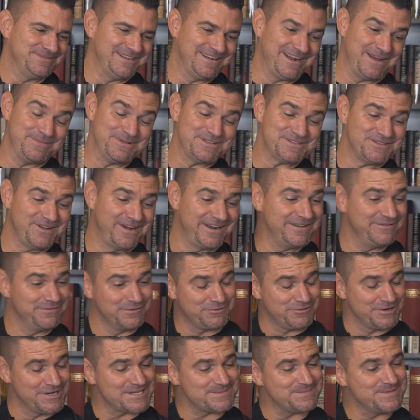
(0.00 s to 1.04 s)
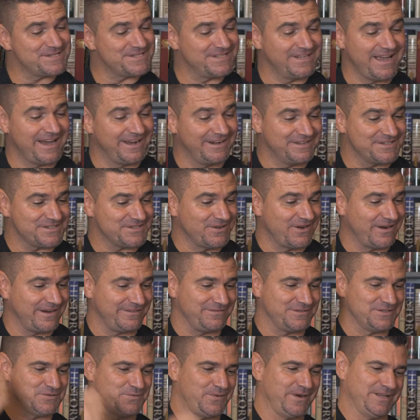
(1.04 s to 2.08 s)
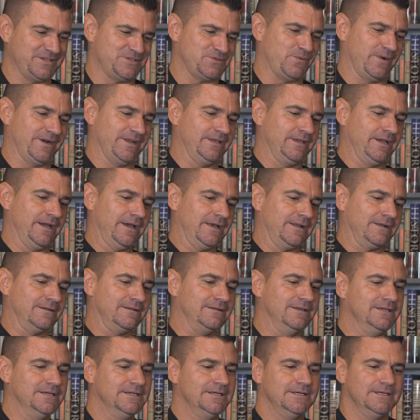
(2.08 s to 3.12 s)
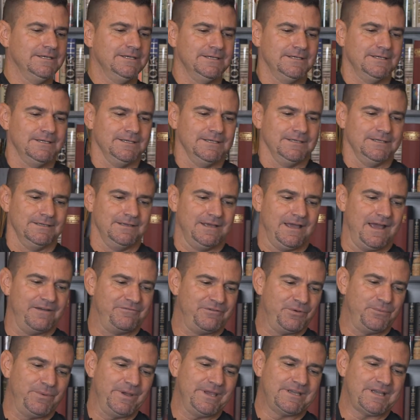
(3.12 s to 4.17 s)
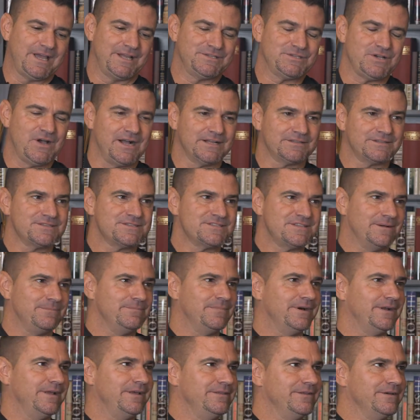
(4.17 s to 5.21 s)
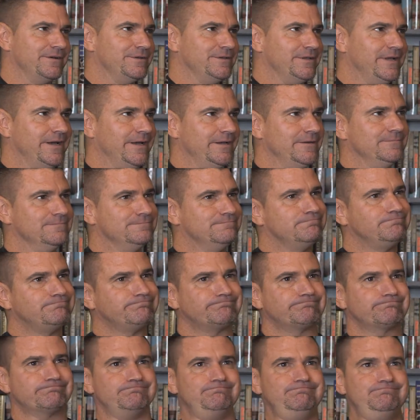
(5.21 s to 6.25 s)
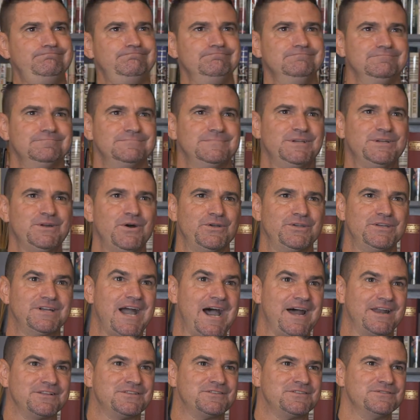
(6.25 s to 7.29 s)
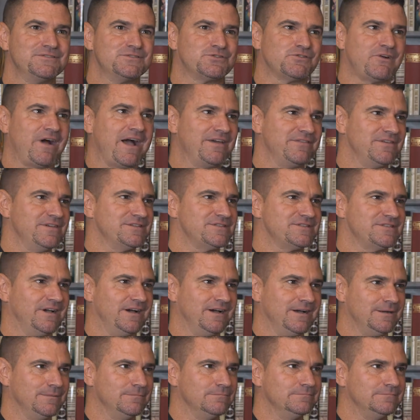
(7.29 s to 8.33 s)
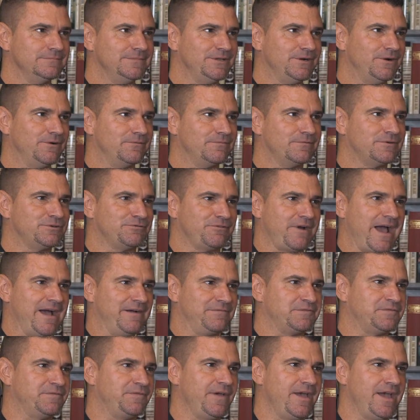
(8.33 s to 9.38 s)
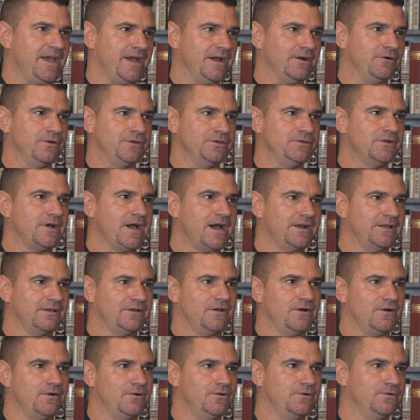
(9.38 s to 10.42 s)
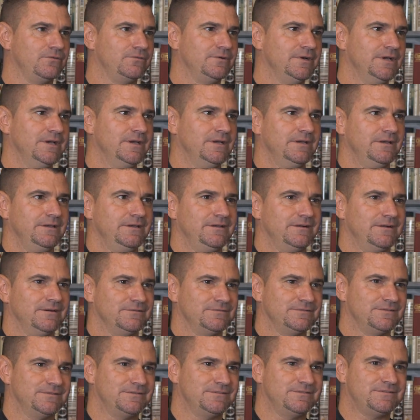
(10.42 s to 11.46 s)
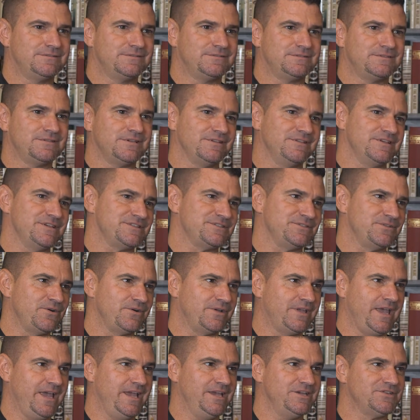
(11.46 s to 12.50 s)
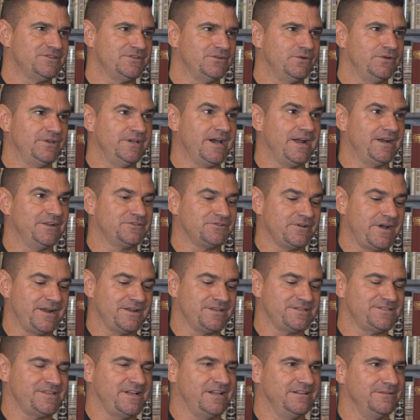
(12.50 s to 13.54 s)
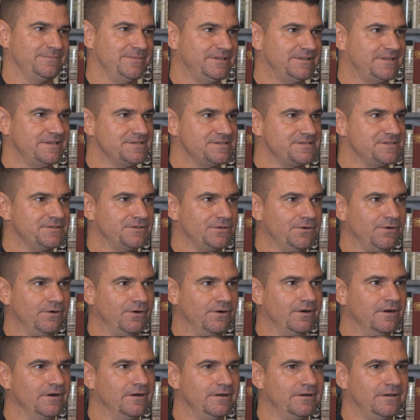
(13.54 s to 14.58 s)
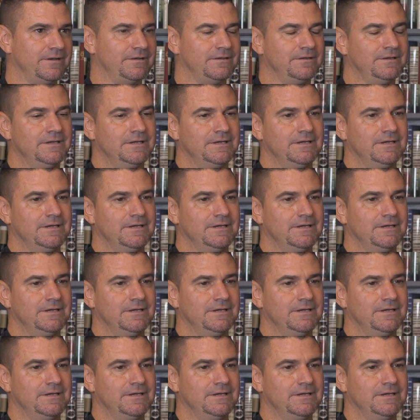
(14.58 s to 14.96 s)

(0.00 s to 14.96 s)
You know, I mean, it's not even Christmas yet, and it's not even 2020 yet. And every week I talk to somebody, they're like, you know, you got to try this, you know, craft fair, or you got to go, you know, to this location, or you got to try to sell them at this store. And